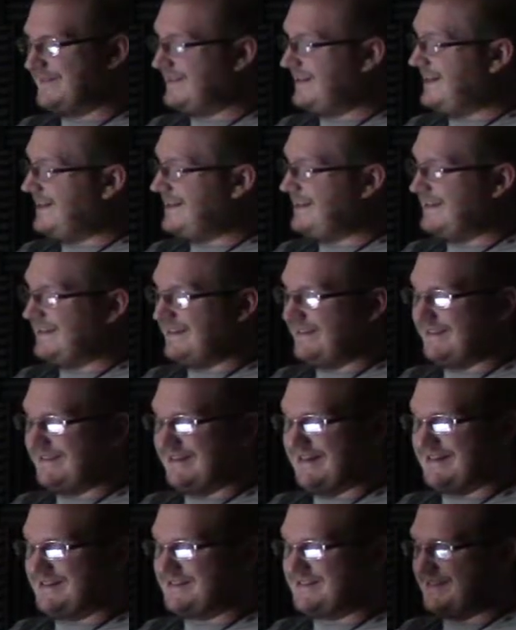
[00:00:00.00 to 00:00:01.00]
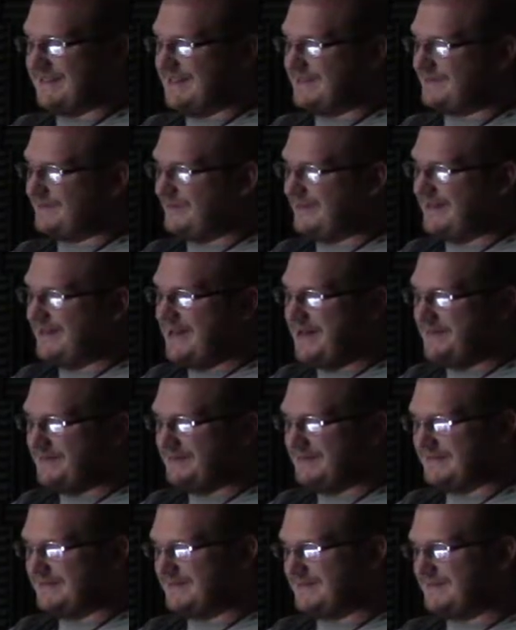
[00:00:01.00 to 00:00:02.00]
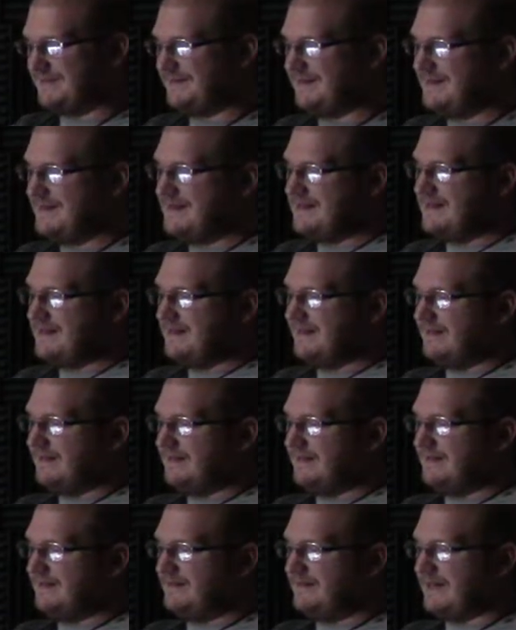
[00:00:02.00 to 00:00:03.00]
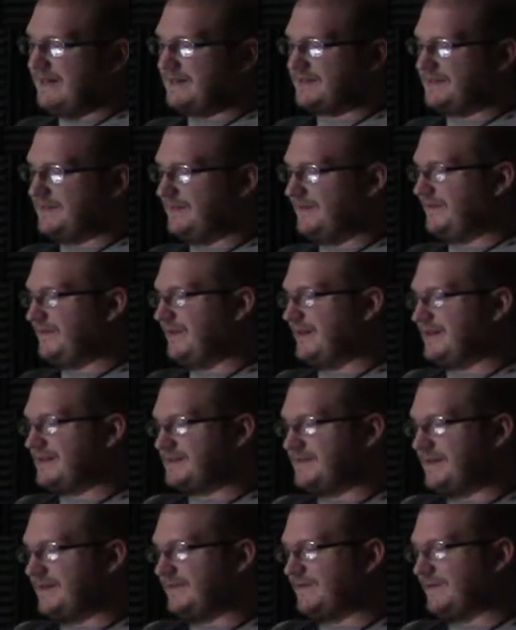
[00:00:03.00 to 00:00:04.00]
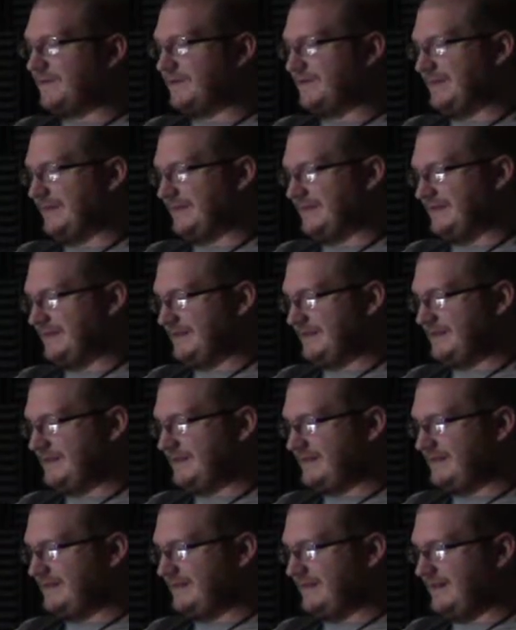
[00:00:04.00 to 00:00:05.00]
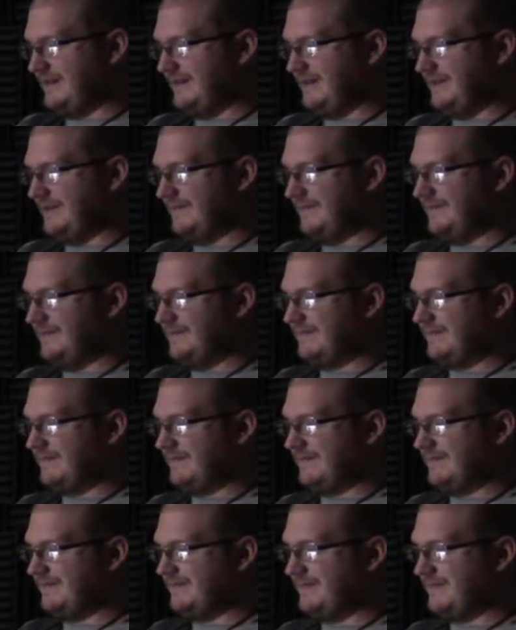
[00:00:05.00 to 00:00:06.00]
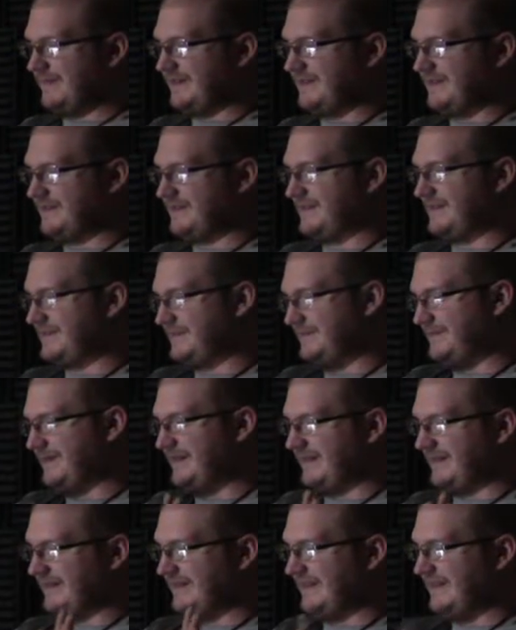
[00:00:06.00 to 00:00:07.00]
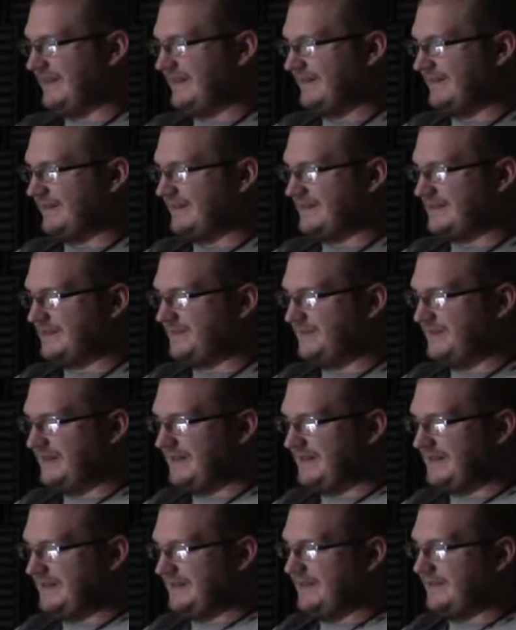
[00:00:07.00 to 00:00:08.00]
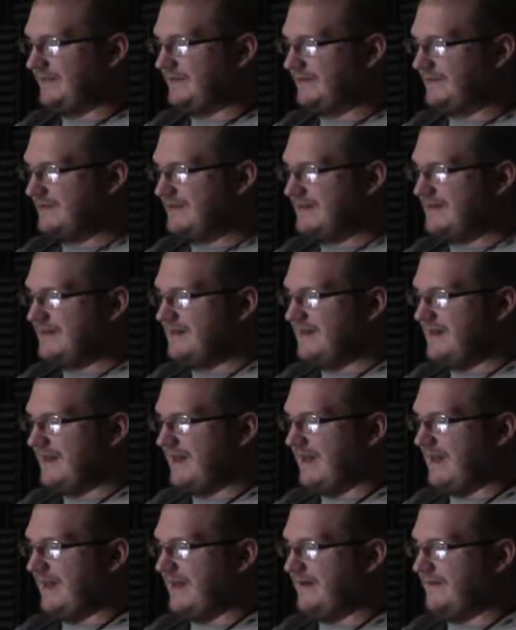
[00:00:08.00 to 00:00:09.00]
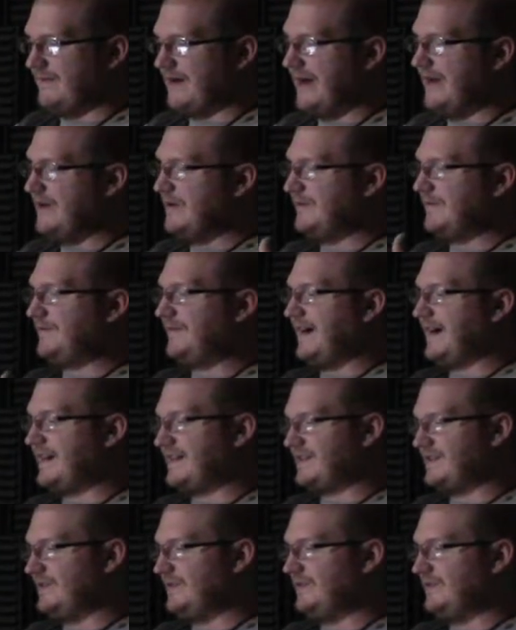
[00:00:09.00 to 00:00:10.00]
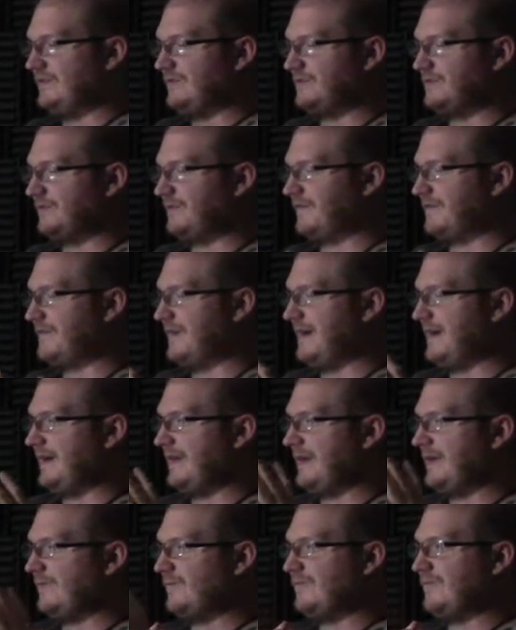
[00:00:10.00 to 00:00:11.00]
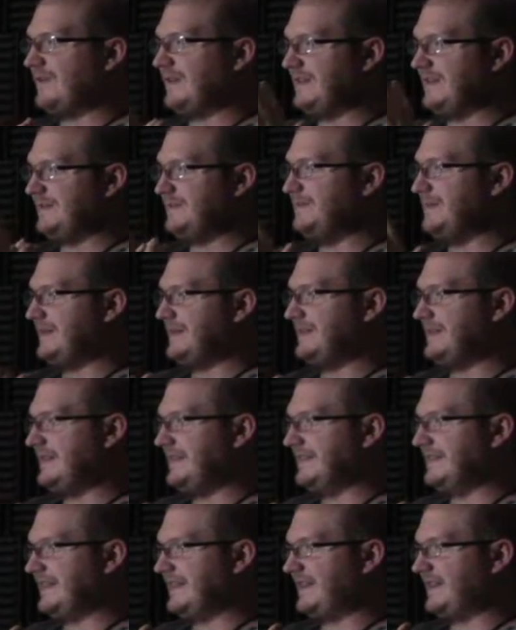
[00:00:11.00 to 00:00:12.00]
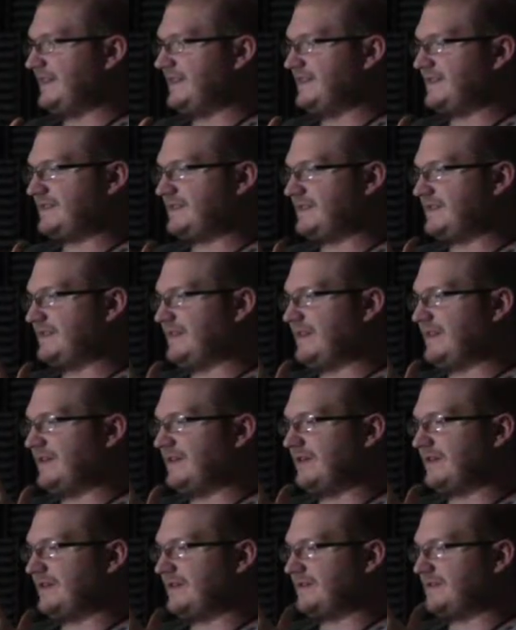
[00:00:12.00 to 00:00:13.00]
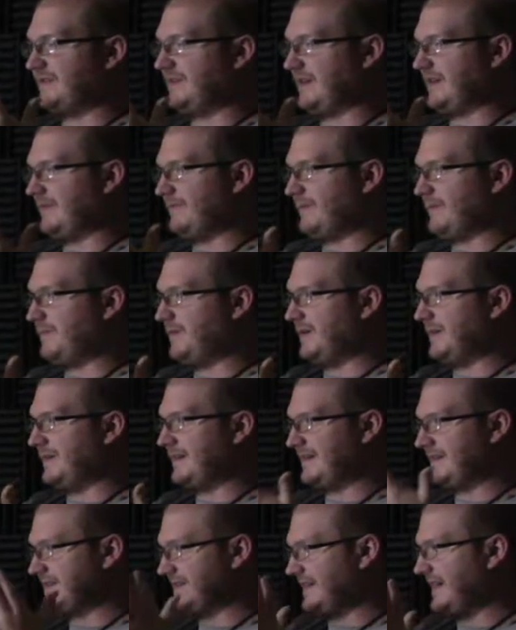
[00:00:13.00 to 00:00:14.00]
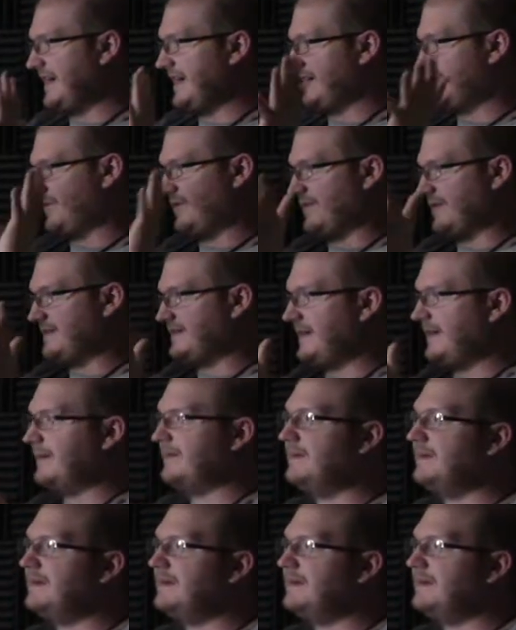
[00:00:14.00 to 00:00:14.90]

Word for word: hey, that's that's what happens. Now, some of you guys may have heard about this. yeah. Um, because it's a big day. It's a big deal. And I know Fox News would have made a really big deal out of this because they are sucking Republicans' cocks all the time